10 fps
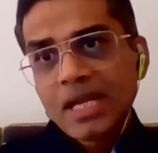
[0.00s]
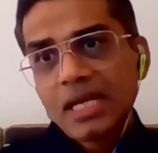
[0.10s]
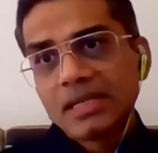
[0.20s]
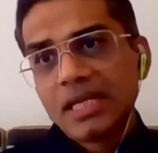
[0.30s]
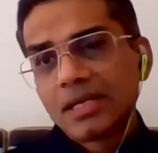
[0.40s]

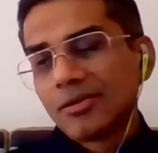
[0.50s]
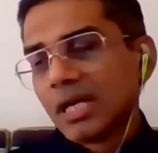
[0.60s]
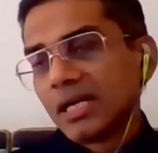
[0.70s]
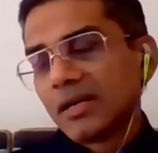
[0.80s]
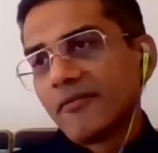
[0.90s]
And then you
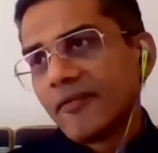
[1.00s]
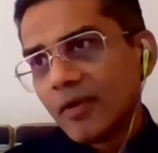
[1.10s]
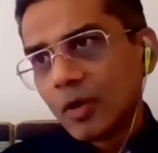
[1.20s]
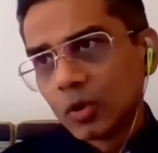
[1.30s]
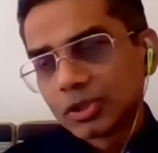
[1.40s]
had
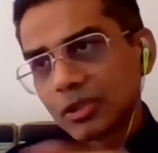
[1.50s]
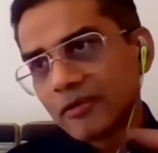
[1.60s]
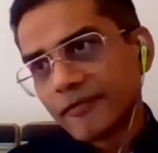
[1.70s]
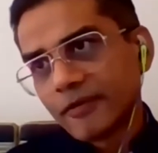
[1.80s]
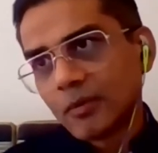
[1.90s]
host
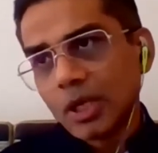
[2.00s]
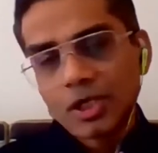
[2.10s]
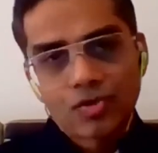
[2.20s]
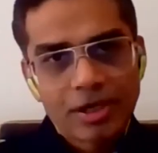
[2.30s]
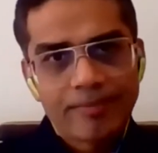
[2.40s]
of
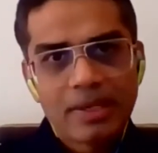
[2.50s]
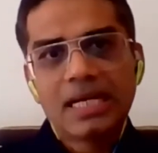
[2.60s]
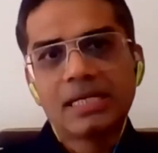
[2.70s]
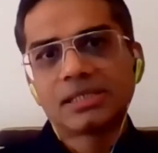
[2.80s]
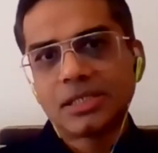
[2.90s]
voluntary
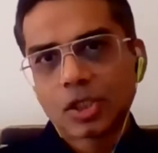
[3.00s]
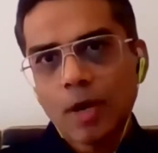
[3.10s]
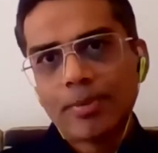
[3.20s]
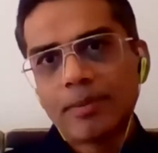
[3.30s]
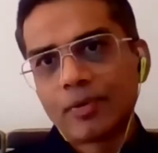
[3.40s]
plans,
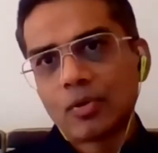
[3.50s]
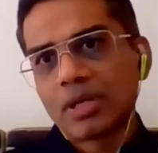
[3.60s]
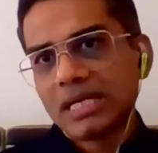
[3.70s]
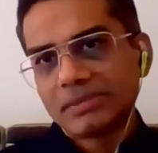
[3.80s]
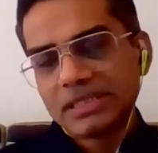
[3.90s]
top-up
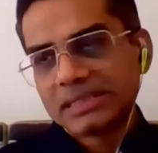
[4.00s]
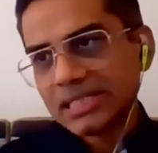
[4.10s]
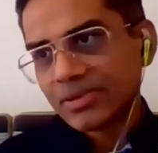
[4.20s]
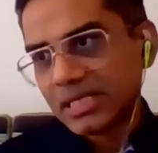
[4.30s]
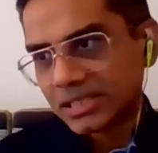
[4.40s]
programs,
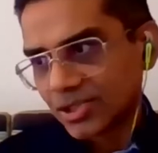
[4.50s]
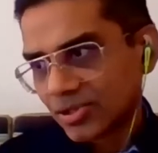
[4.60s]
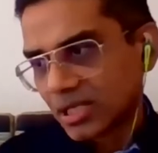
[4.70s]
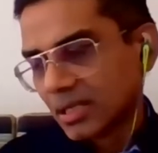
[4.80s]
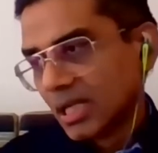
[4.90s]
etc.,
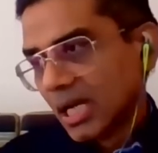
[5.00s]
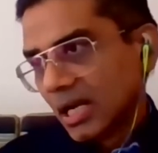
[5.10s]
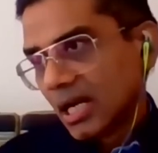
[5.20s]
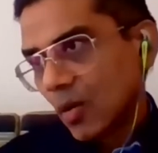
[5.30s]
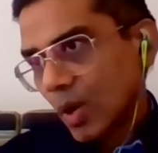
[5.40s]
etc.
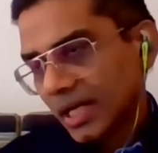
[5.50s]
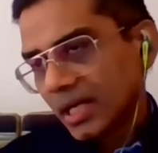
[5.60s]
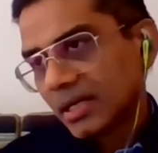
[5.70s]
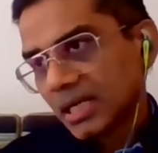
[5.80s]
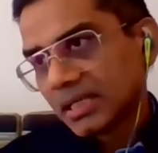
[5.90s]
Now, one
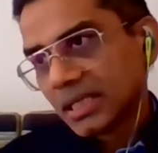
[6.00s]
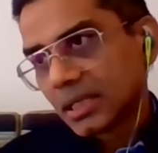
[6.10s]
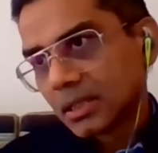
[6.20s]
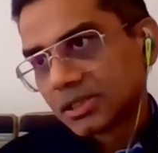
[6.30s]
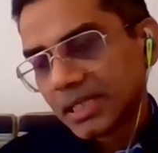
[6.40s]
area that
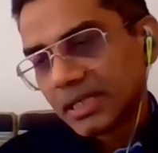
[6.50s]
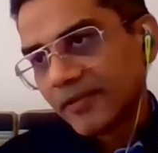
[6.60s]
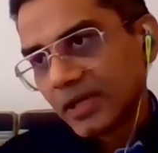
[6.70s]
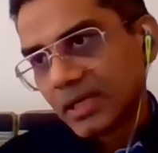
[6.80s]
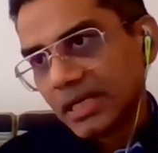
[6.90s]
got
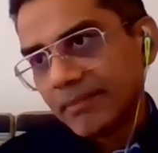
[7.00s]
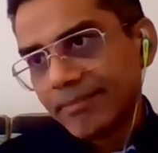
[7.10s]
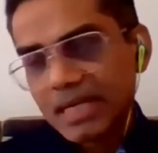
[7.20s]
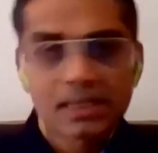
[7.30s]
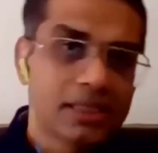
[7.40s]
significantly
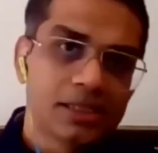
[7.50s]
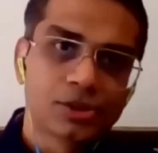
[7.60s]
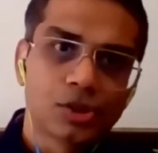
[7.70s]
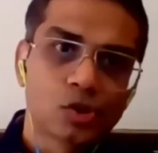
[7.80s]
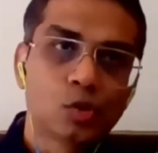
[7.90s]
impacted is
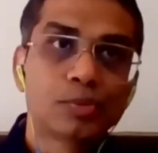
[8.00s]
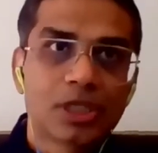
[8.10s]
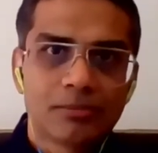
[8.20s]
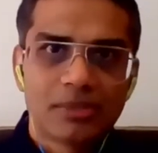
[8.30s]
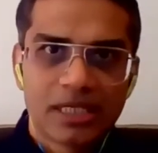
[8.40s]
the group
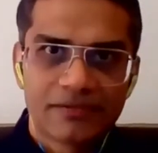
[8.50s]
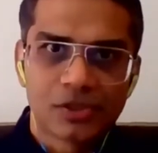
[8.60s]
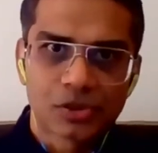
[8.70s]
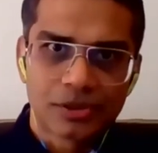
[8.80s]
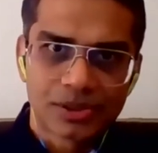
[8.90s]
term life
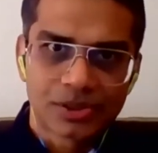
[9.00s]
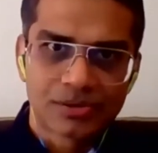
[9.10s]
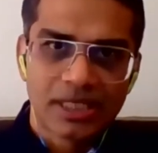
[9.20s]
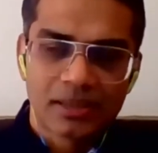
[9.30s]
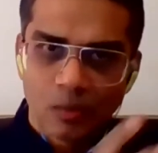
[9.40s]
insurance,
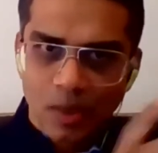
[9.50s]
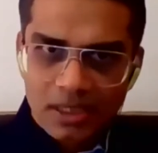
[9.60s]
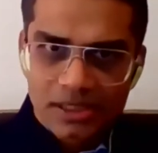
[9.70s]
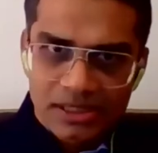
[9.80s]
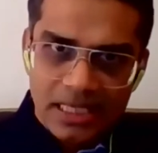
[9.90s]
right?
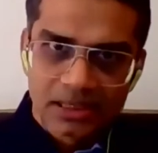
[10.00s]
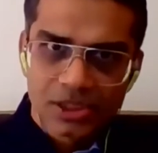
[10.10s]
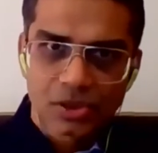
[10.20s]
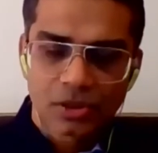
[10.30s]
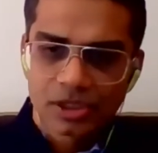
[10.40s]
One is health
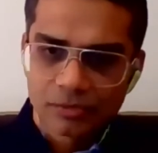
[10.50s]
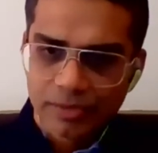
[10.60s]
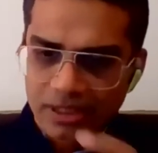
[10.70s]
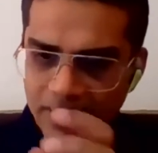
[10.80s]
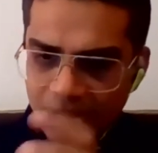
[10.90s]
insurance,
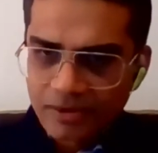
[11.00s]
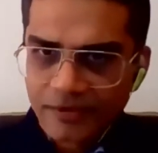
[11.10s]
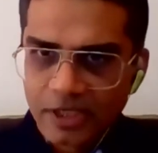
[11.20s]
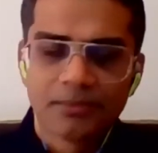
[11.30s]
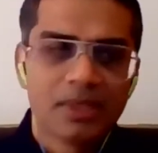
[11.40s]
but then you
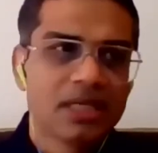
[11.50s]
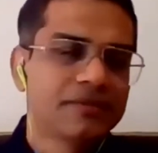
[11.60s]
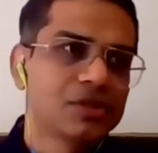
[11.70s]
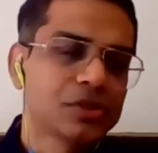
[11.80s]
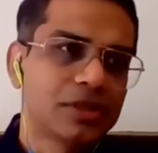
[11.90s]
have term life
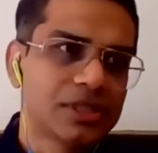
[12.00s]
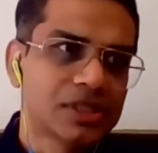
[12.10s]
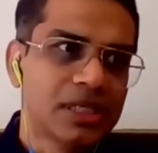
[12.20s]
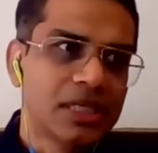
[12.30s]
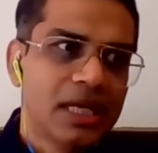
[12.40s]

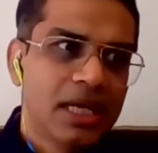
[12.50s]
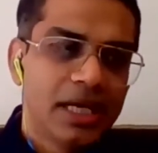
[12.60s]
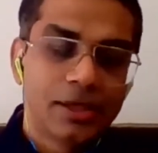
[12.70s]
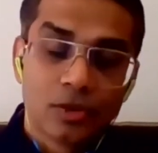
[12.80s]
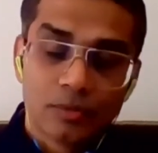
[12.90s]
insurance.
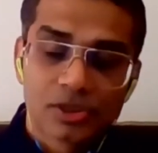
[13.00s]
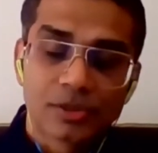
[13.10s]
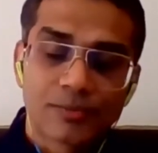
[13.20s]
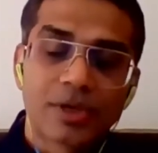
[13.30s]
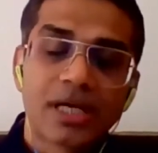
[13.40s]
And you'll be
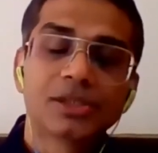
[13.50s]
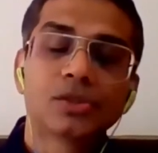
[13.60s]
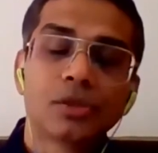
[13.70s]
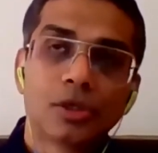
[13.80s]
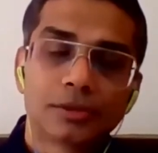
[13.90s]
surprised
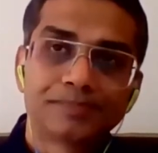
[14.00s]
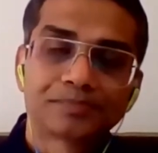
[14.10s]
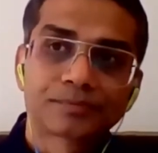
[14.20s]
to know